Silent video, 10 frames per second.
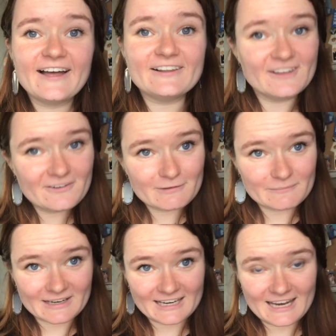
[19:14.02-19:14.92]
Hello
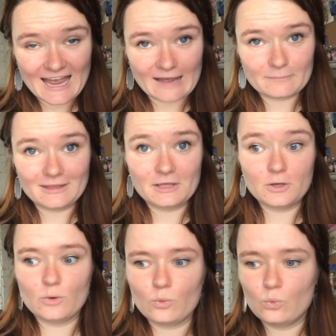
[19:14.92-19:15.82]
everybody, happy
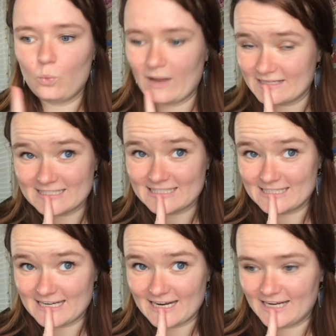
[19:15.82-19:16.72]

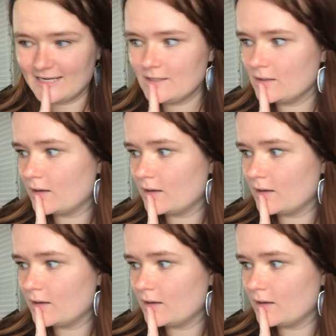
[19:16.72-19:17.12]
Wednesday.